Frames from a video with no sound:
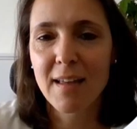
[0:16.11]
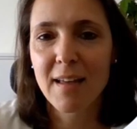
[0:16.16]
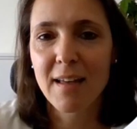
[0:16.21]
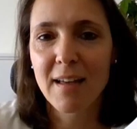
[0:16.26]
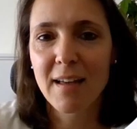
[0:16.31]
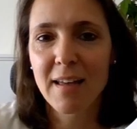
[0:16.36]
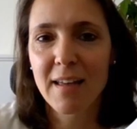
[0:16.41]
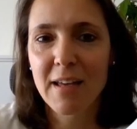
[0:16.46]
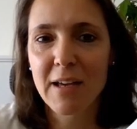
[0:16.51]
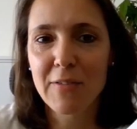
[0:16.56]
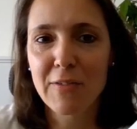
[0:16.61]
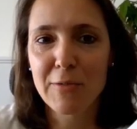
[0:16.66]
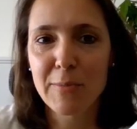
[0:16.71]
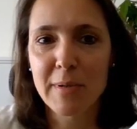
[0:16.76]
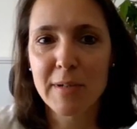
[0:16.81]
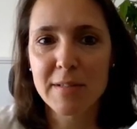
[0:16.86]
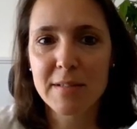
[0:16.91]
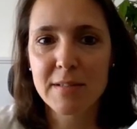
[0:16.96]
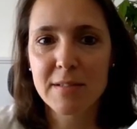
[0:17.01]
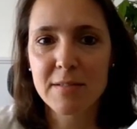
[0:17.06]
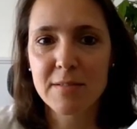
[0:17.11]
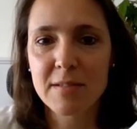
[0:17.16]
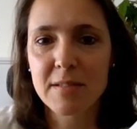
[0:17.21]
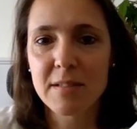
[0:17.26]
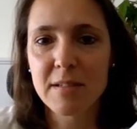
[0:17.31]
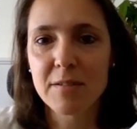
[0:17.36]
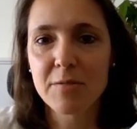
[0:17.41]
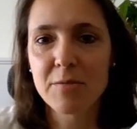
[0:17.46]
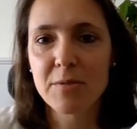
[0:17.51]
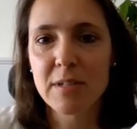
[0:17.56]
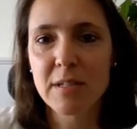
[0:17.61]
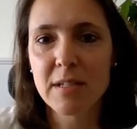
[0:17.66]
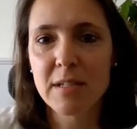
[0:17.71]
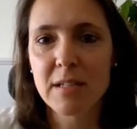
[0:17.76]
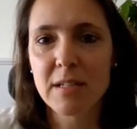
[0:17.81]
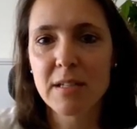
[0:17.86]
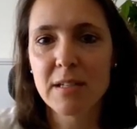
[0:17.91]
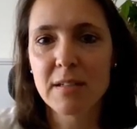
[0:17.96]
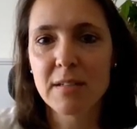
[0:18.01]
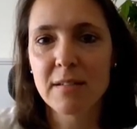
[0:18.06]
I have a master's
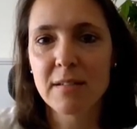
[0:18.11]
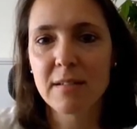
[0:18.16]
degree